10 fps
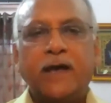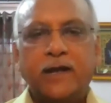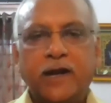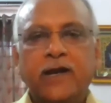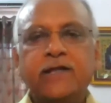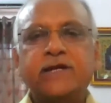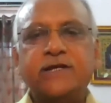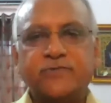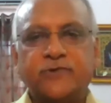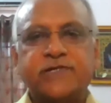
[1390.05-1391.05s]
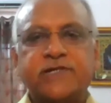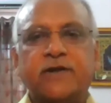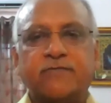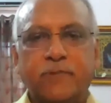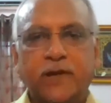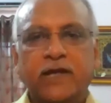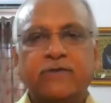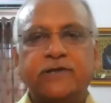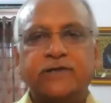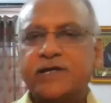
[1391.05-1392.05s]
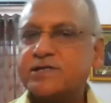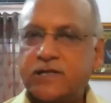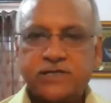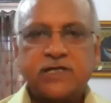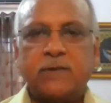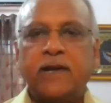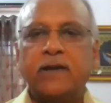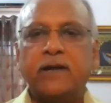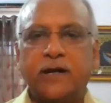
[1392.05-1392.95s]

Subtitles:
an indigenous version of many of the things that is coming in